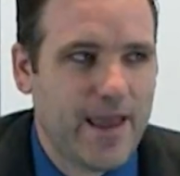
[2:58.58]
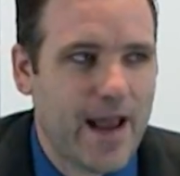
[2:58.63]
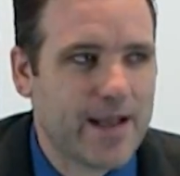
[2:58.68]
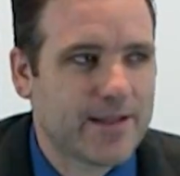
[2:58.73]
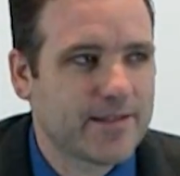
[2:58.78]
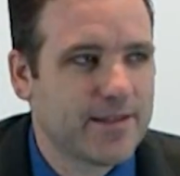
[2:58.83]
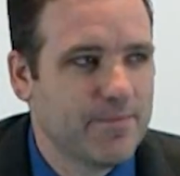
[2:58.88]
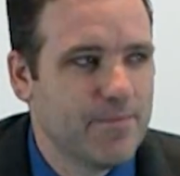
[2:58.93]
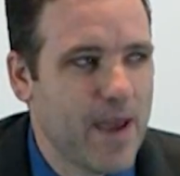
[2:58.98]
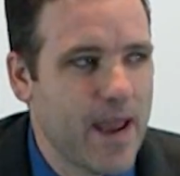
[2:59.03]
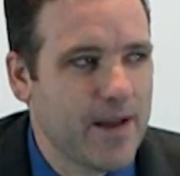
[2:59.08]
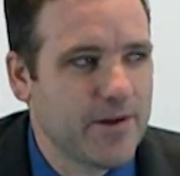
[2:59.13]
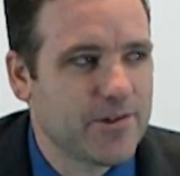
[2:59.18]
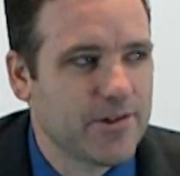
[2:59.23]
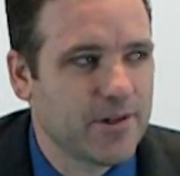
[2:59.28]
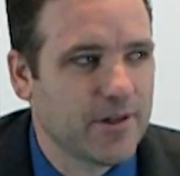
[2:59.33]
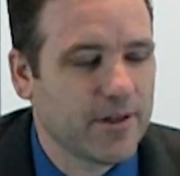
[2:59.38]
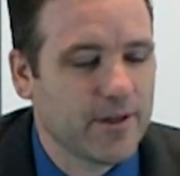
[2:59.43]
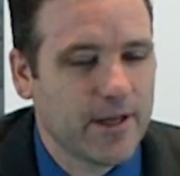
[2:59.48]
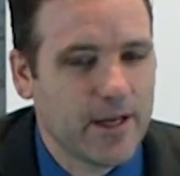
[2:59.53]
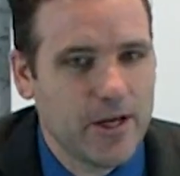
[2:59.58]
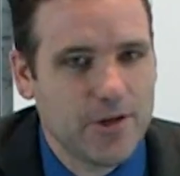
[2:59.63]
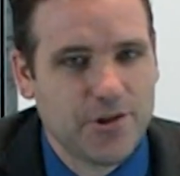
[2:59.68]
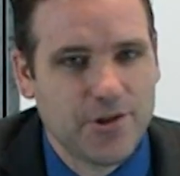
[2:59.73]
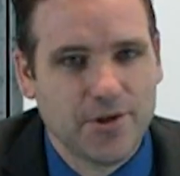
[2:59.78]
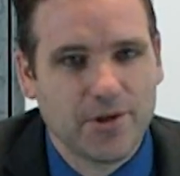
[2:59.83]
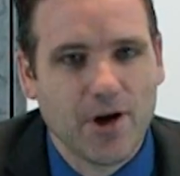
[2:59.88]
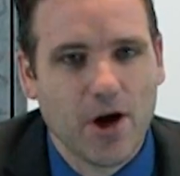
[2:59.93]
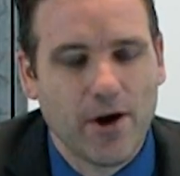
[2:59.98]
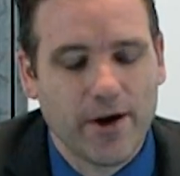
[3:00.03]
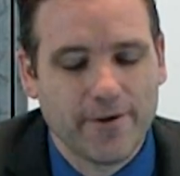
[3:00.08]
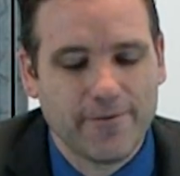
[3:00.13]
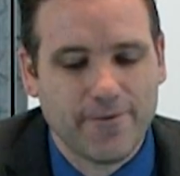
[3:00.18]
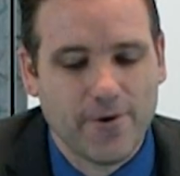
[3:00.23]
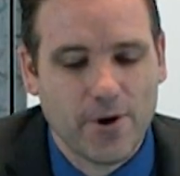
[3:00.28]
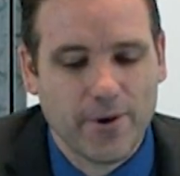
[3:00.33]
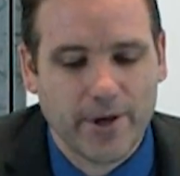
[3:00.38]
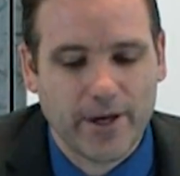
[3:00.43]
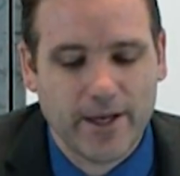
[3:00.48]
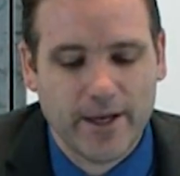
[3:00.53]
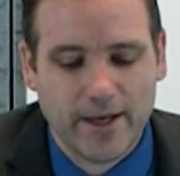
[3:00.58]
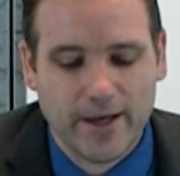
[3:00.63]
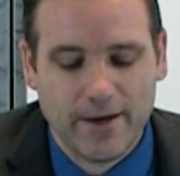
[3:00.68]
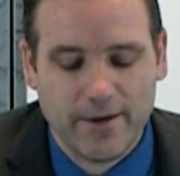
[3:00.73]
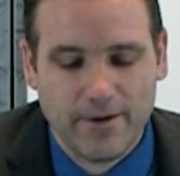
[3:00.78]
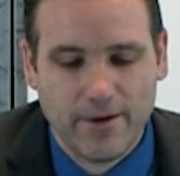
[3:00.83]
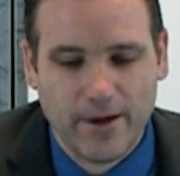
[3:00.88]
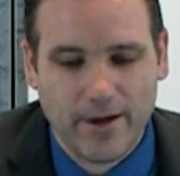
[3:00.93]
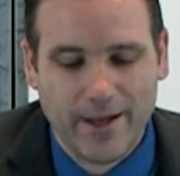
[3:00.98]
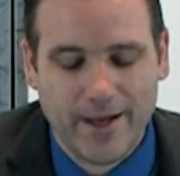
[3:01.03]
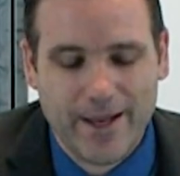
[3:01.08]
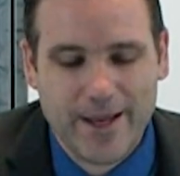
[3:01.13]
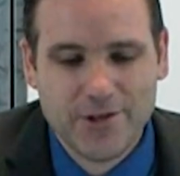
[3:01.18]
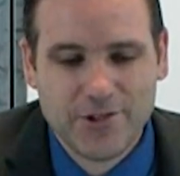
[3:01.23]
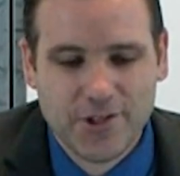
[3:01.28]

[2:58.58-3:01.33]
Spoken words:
That's a major issue going forward. An